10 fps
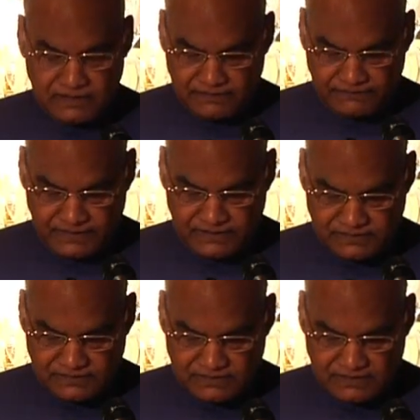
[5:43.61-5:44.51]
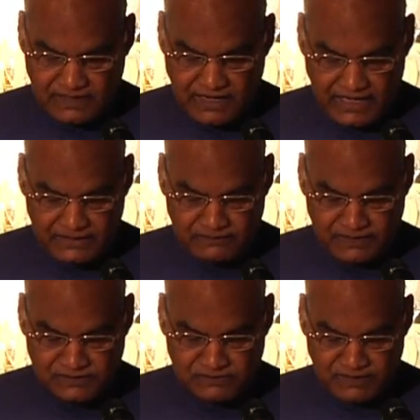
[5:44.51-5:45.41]
defense,
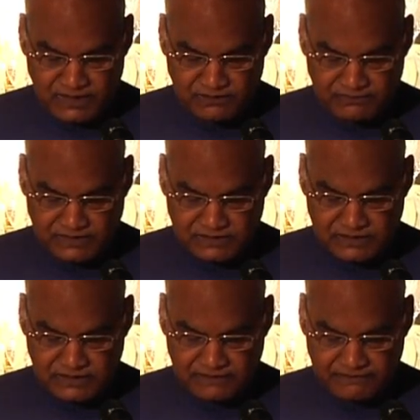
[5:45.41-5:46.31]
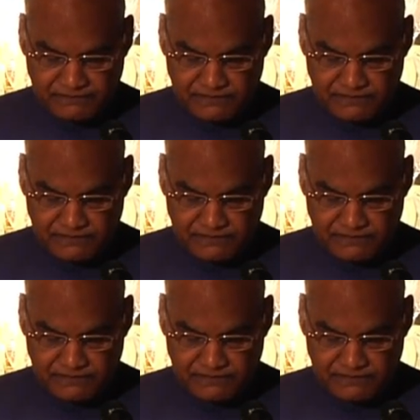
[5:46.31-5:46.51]
advanced manufacturing,